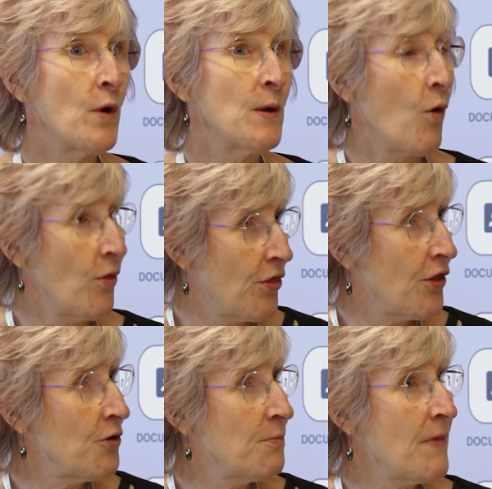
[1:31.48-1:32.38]
we want
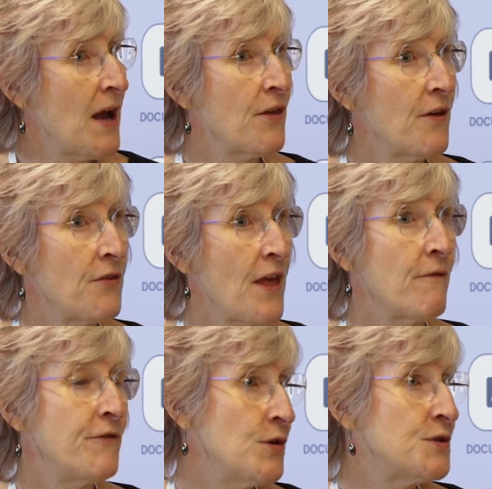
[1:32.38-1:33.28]
them, that
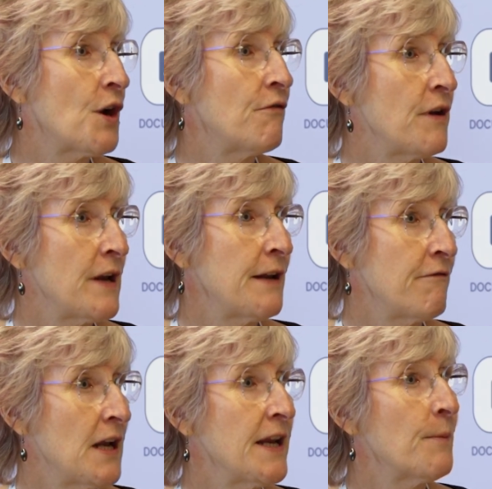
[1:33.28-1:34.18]
their views are really,
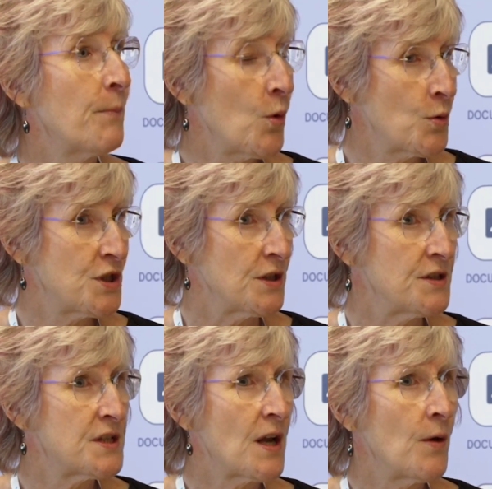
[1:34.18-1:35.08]
really
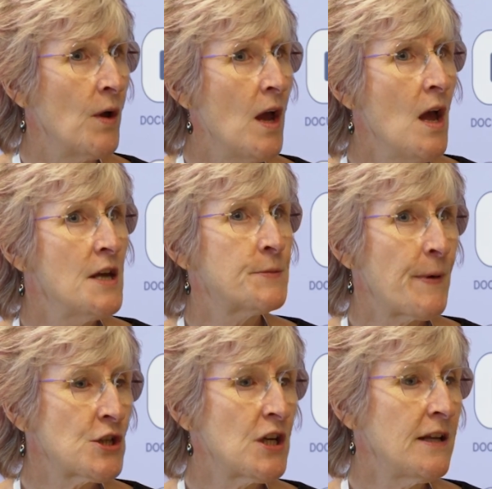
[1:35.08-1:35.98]
important. So
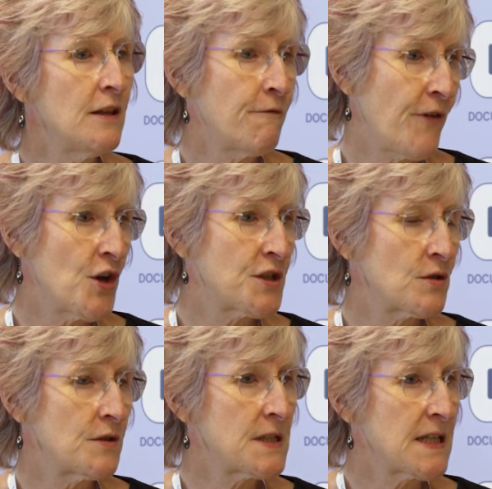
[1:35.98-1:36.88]
especially in the first
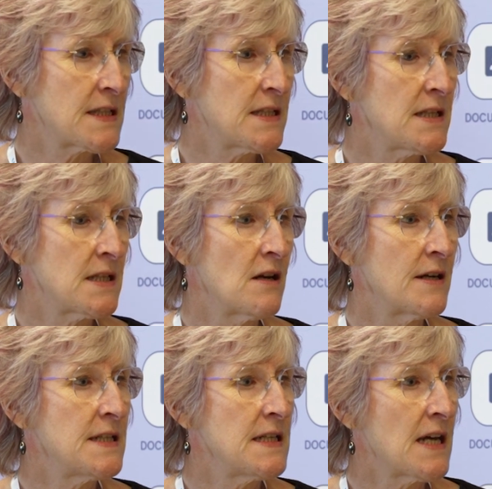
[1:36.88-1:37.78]
sort of 60 to
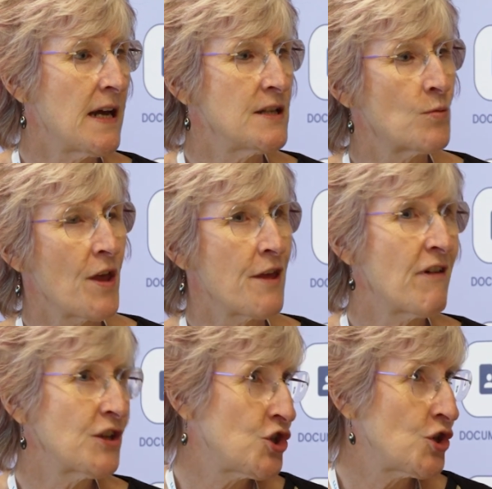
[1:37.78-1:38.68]
90 days where they're
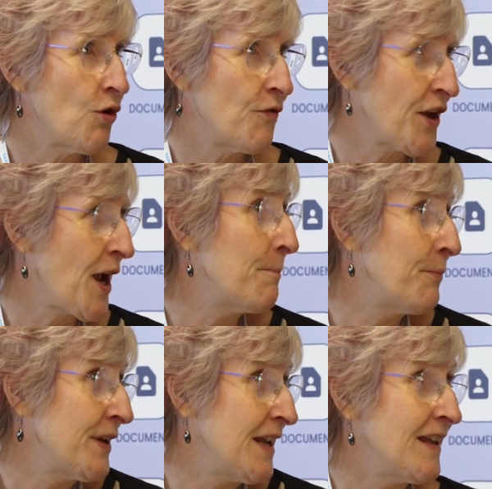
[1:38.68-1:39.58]
unsure of the
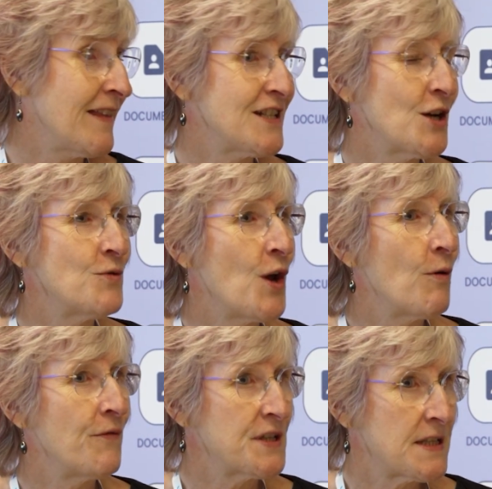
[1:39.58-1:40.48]
company, they don't
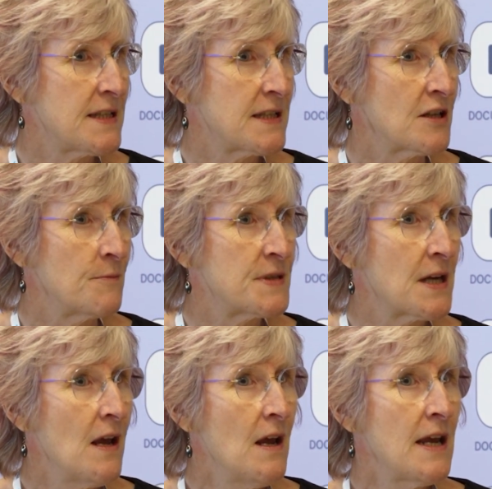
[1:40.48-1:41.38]
know of the systems,
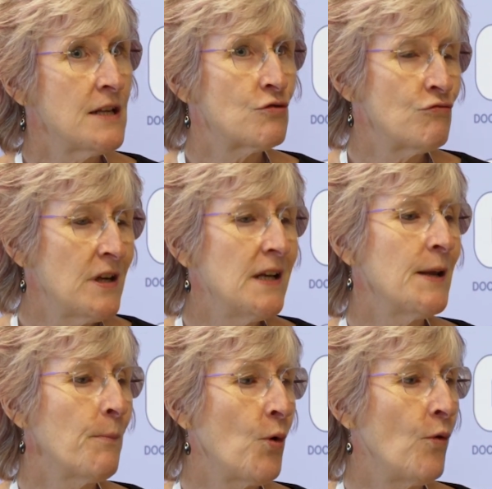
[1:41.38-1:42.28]
it's
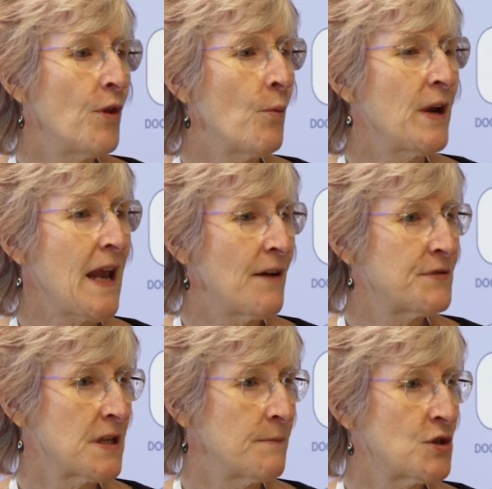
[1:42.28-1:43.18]
really important that we have
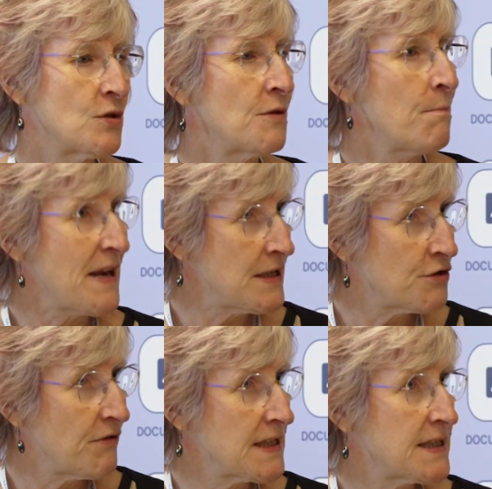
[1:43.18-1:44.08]
some sort of
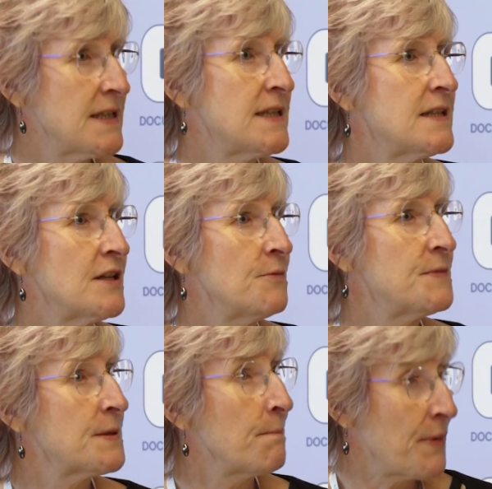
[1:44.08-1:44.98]
mentoring
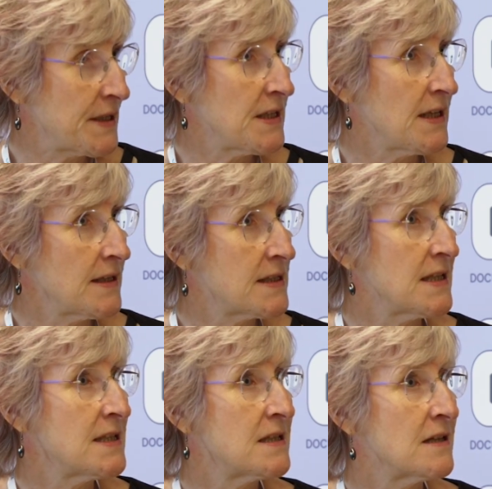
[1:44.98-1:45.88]
system, some buddying
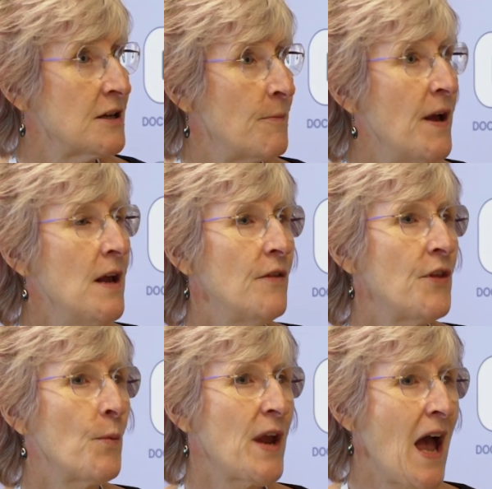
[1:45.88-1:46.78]
system,
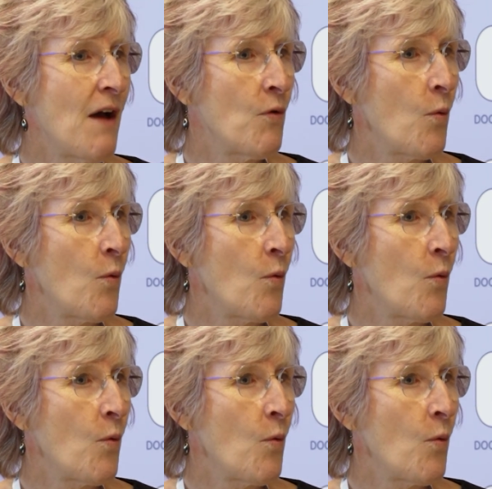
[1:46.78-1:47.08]
that we have a